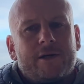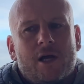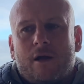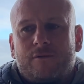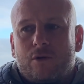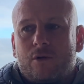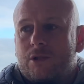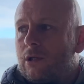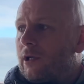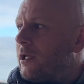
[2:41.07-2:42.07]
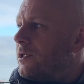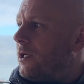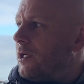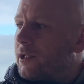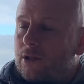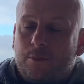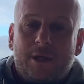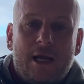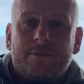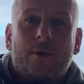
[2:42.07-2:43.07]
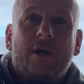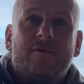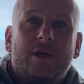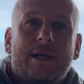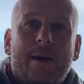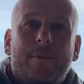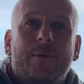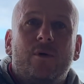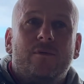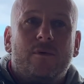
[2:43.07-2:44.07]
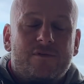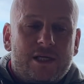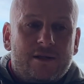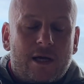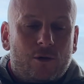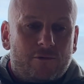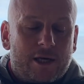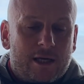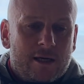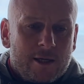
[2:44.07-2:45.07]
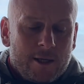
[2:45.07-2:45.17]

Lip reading: Yeah, of course. Look, it's a cup game, so anything can happen. We've seen that already.